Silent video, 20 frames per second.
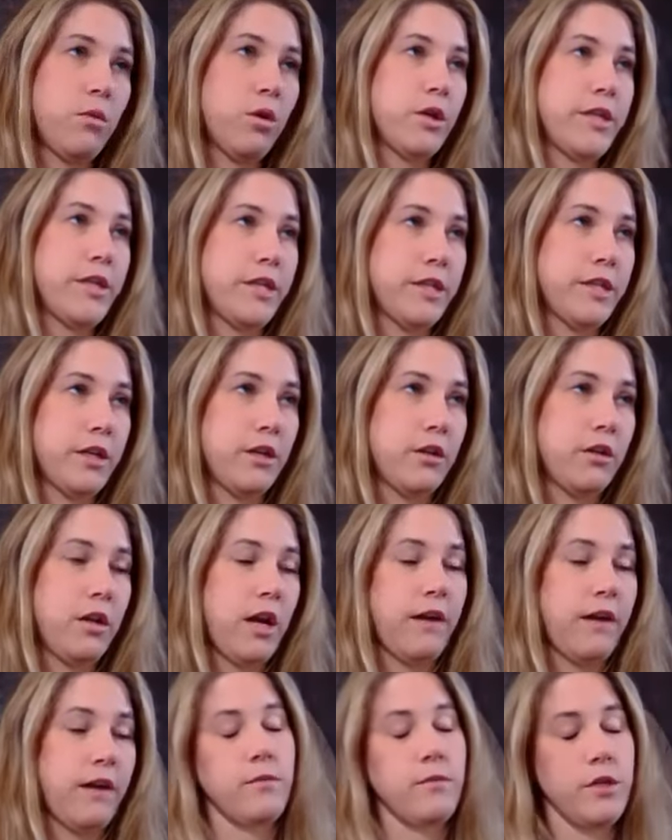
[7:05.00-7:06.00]
more detail
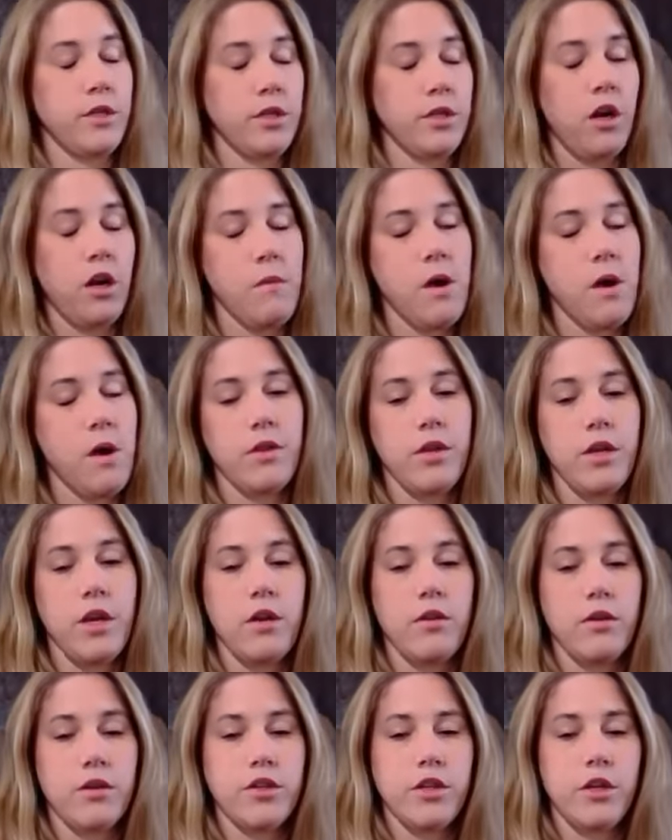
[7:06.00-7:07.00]
after we talk about the
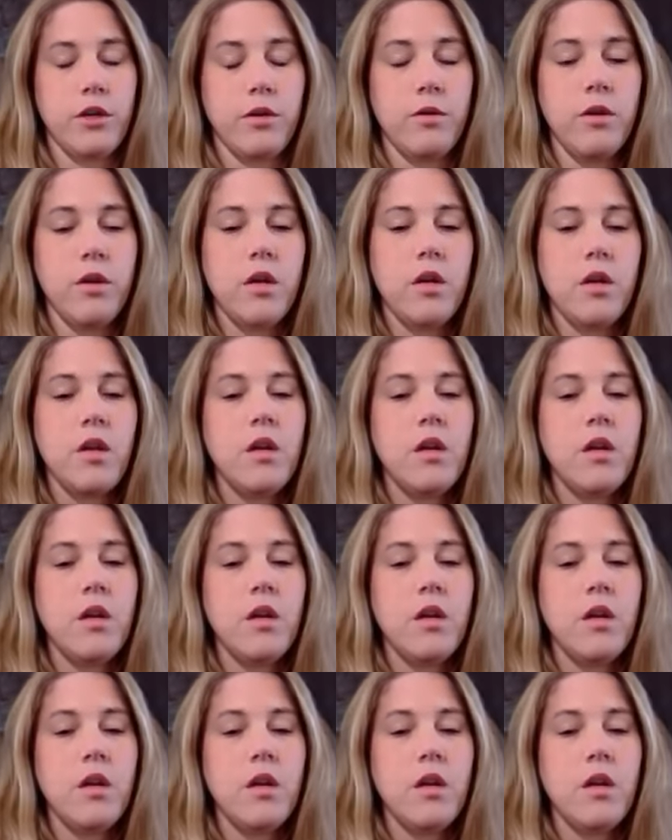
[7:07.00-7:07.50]
other show.